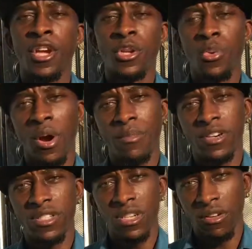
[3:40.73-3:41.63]
you are
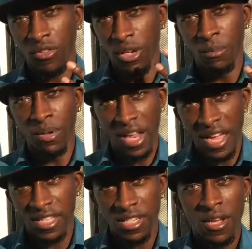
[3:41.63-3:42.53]
particularly
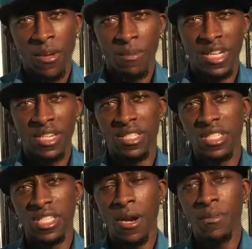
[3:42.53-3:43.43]
blessed, because
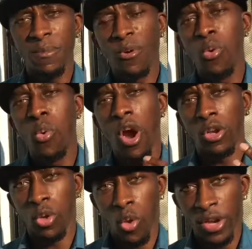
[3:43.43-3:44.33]
these are people who are
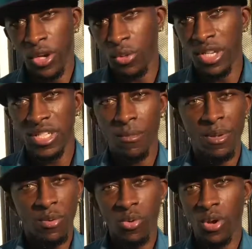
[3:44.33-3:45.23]
loyal. These are
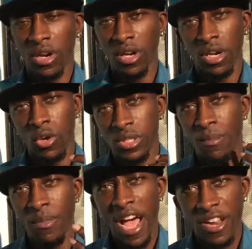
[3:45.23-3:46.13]
people who are going to go to
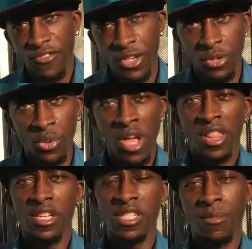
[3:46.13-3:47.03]
bat for you.
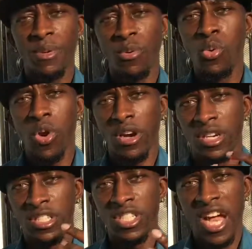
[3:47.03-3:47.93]
These are people who are
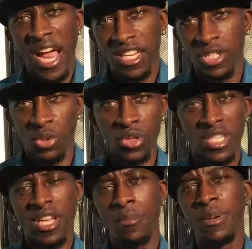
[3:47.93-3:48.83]
going to challenge you.
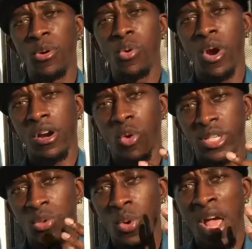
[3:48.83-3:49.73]
These are people who are
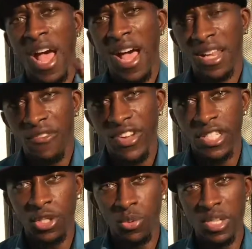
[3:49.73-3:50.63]
going to
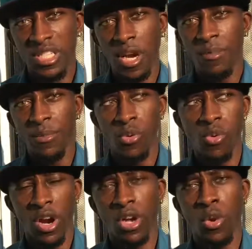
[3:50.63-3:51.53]
elevate you. These are people
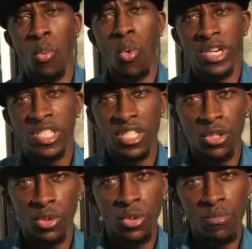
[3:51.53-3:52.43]
who are going to want to see
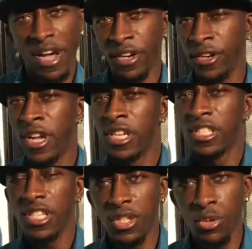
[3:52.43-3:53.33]
you do better,
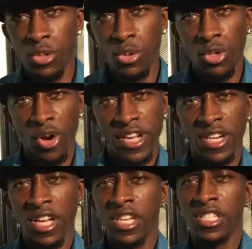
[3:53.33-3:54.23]
see you do great,
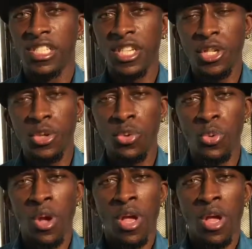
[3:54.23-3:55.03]
see you